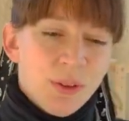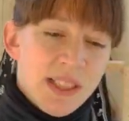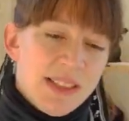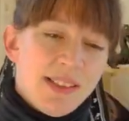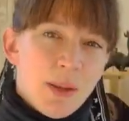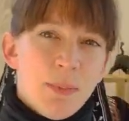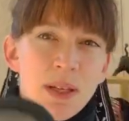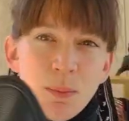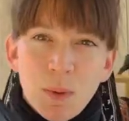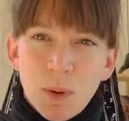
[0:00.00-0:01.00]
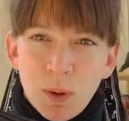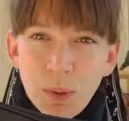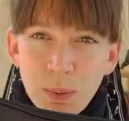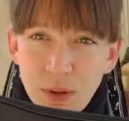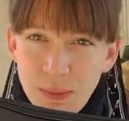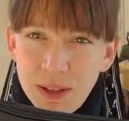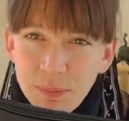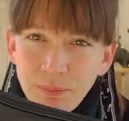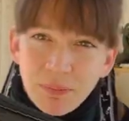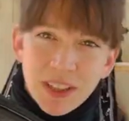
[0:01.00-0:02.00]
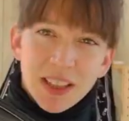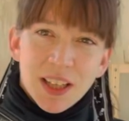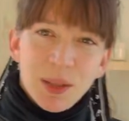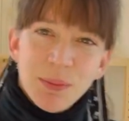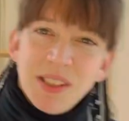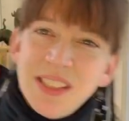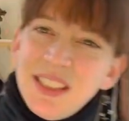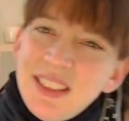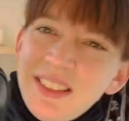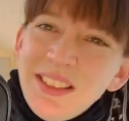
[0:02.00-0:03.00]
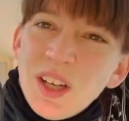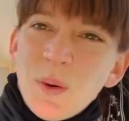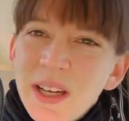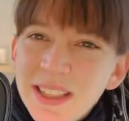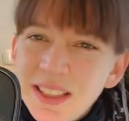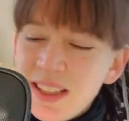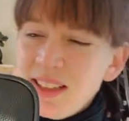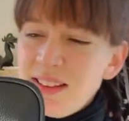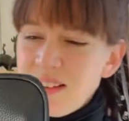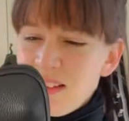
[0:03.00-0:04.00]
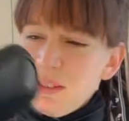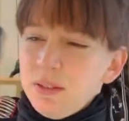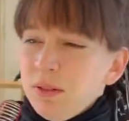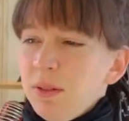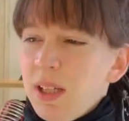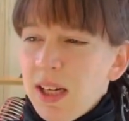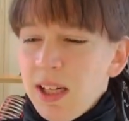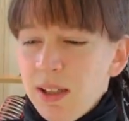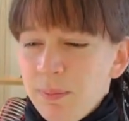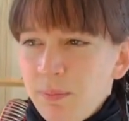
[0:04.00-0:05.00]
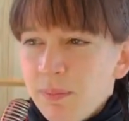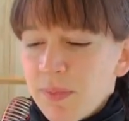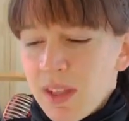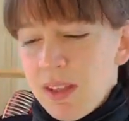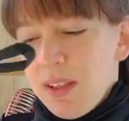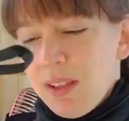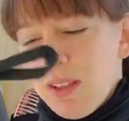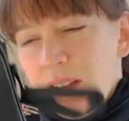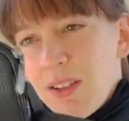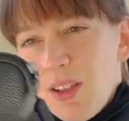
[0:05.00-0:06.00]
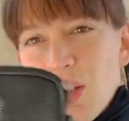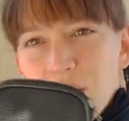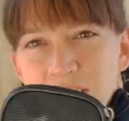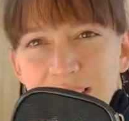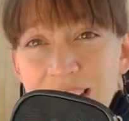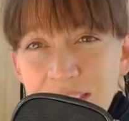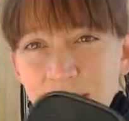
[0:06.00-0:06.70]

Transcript: it's a bit more premium. It comes in a quite a nice little um, leather,